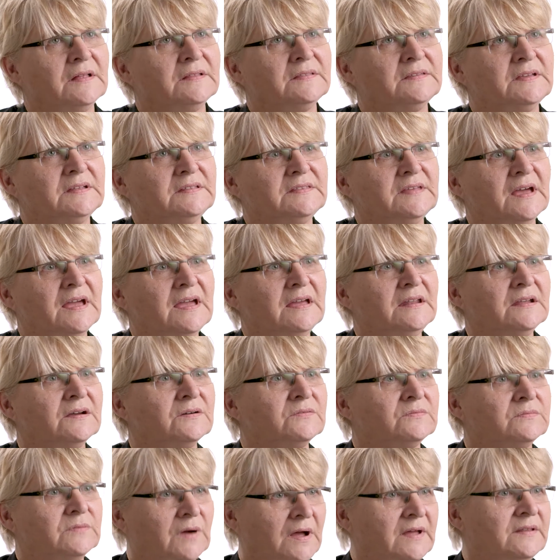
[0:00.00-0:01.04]
The
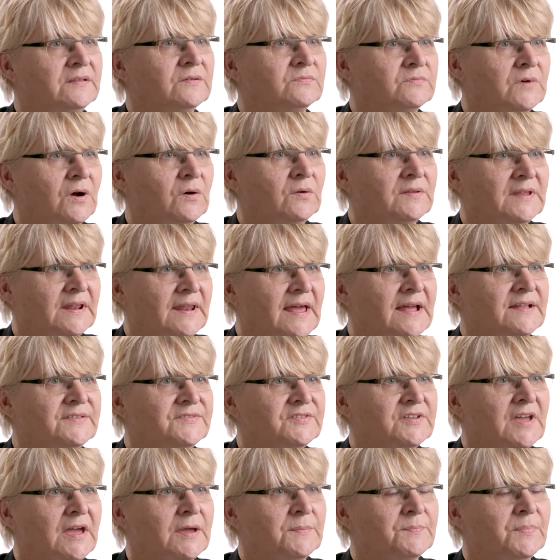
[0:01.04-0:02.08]
data, the role, the
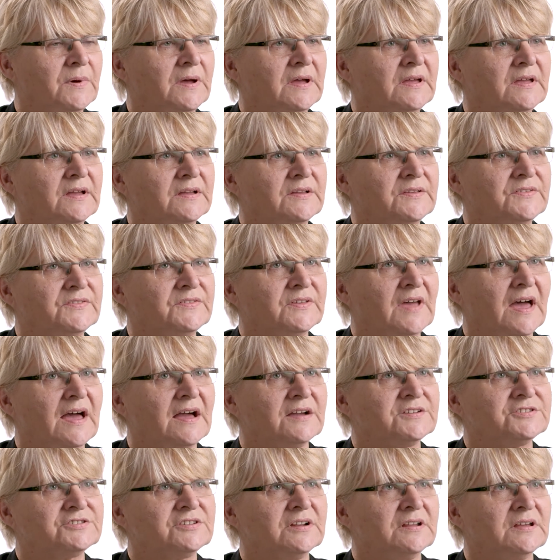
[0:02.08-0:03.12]
landscape is
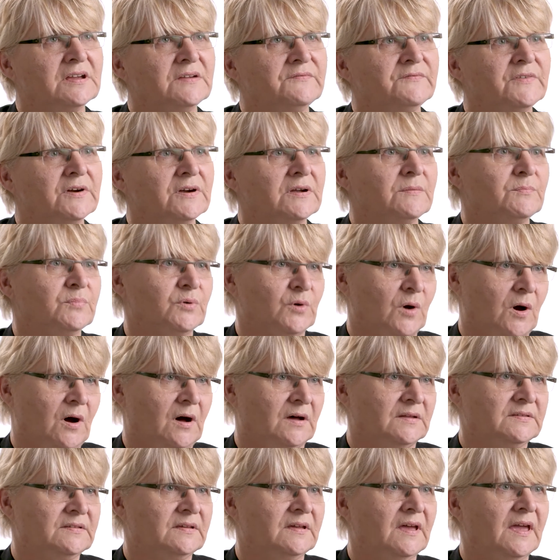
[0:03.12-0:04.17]
actually very
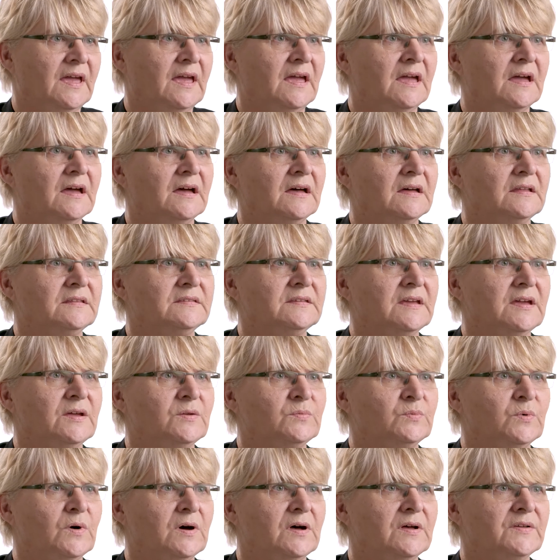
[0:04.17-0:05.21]
broad, and it
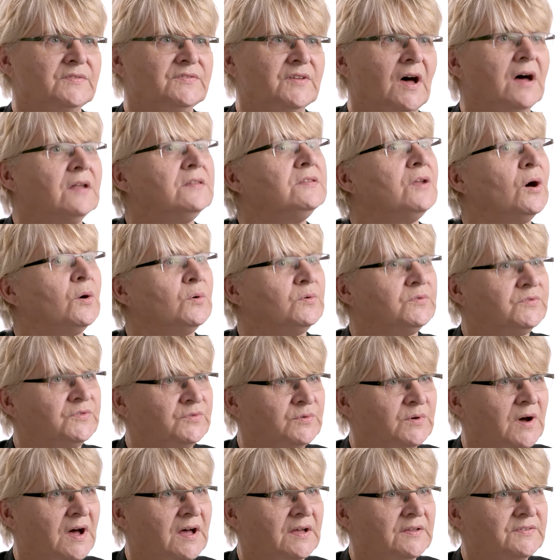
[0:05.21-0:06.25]
was unknown
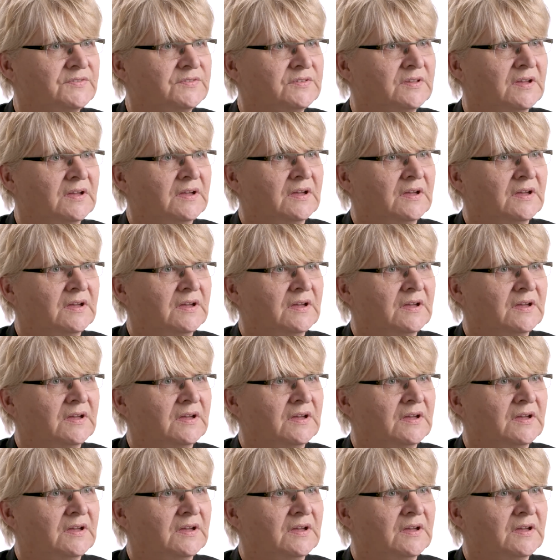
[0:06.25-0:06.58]
to us.